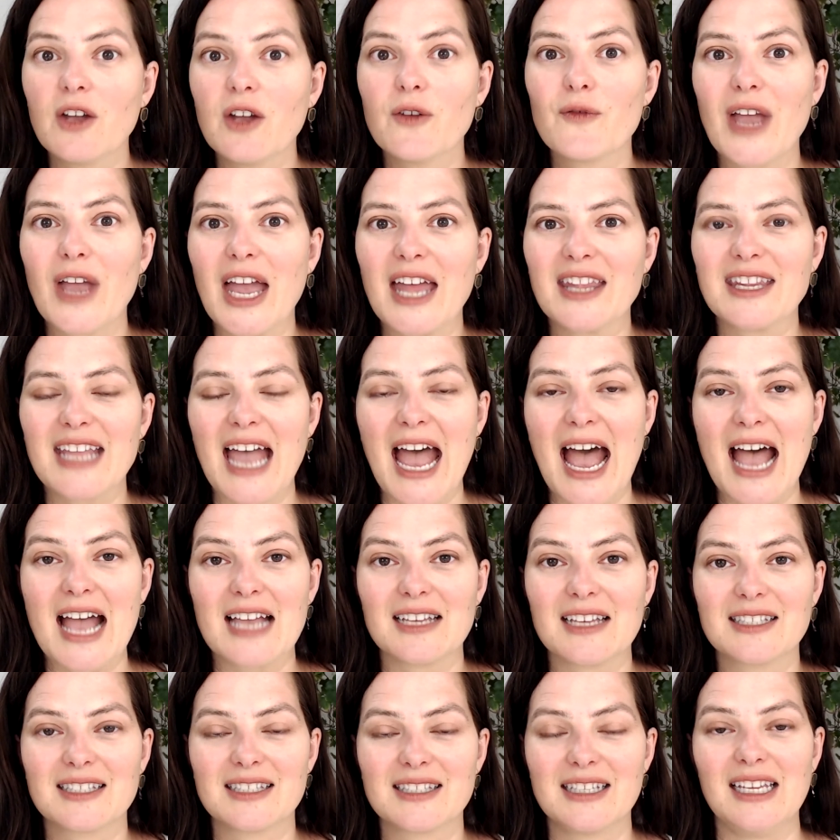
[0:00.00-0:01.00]
it
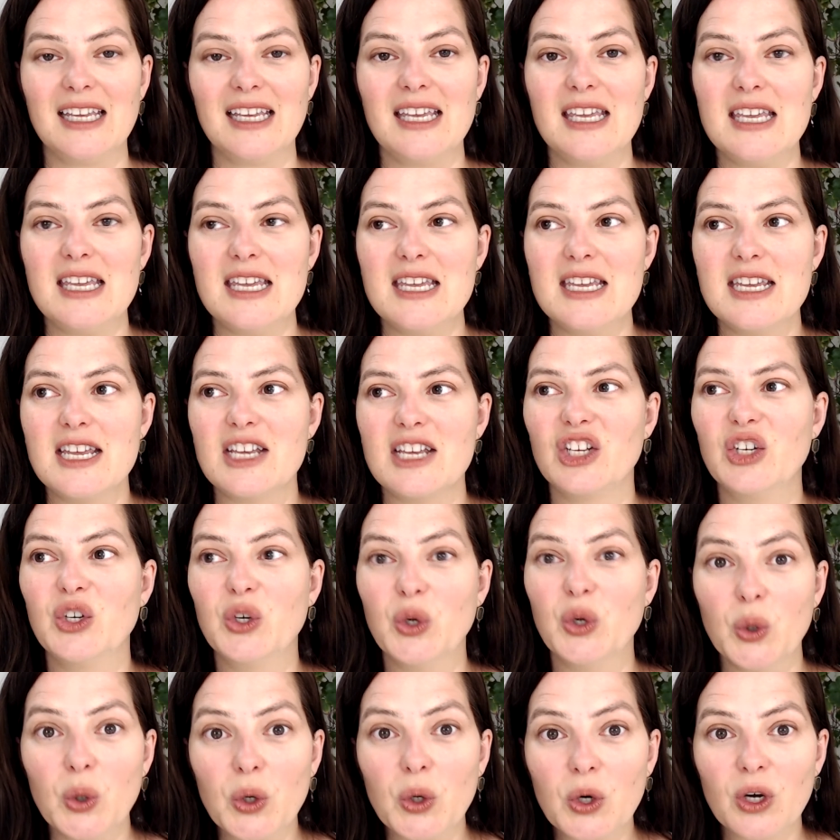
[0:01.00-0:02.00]
as the
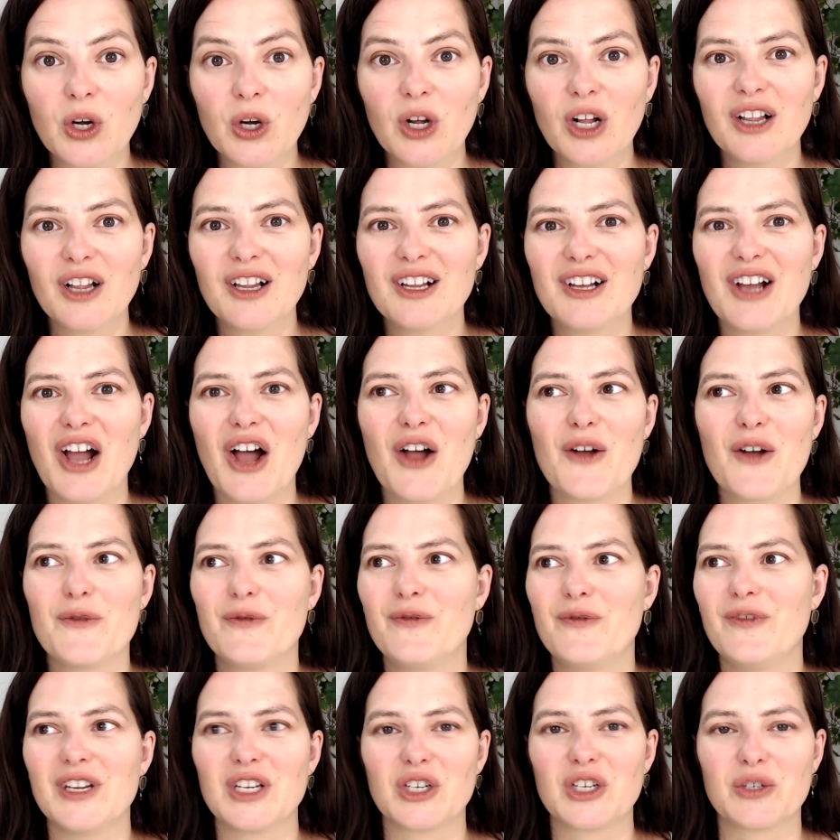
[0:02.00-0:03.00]
Google of
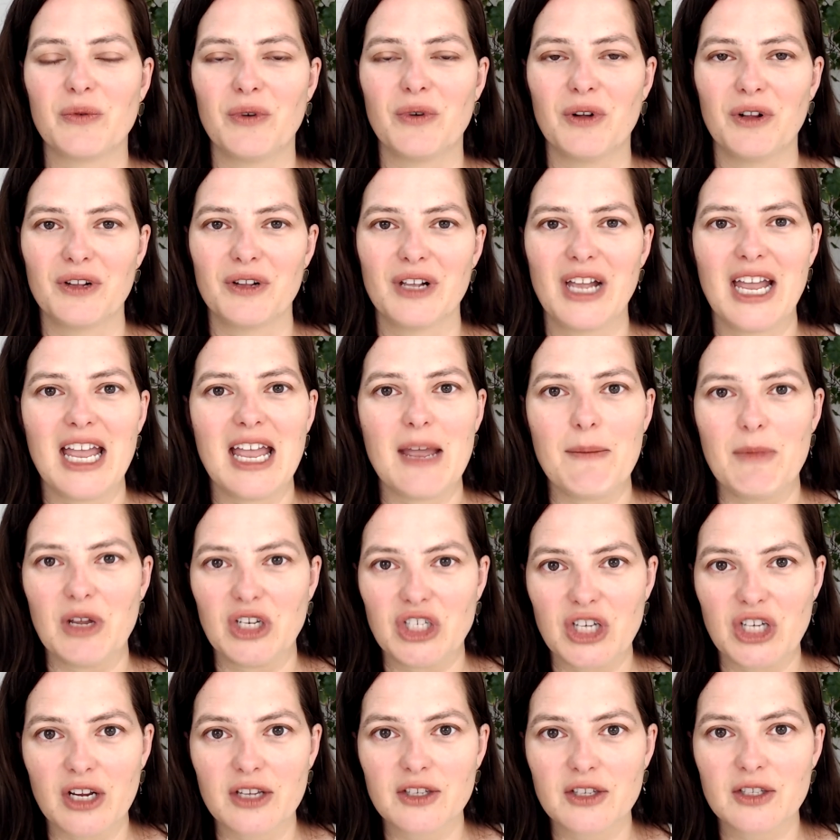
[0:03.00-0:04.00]
visual
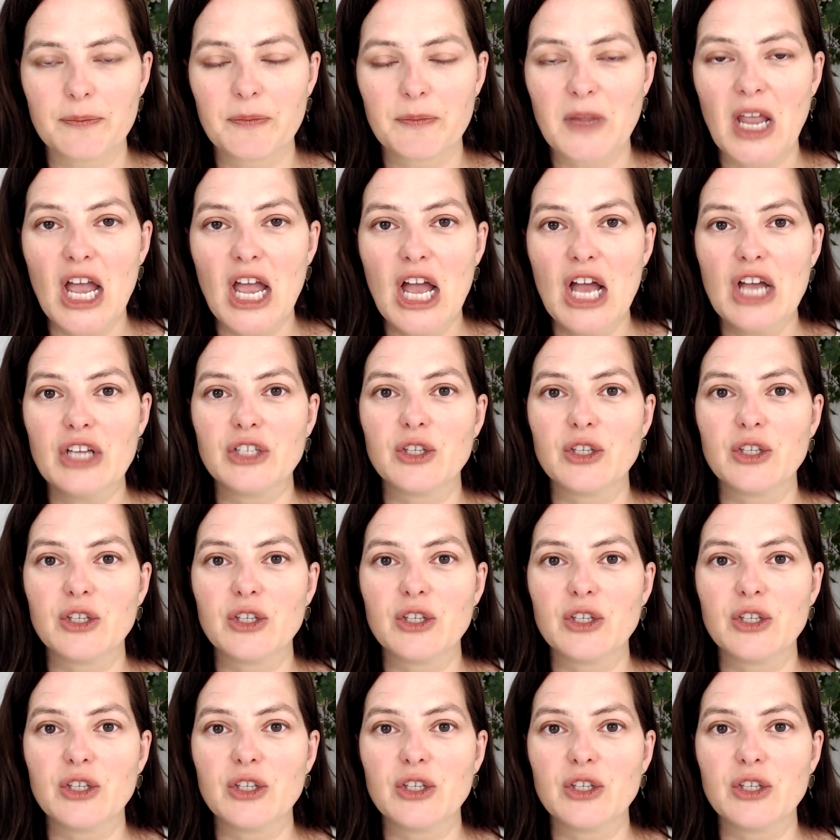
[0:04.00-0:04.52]
images. So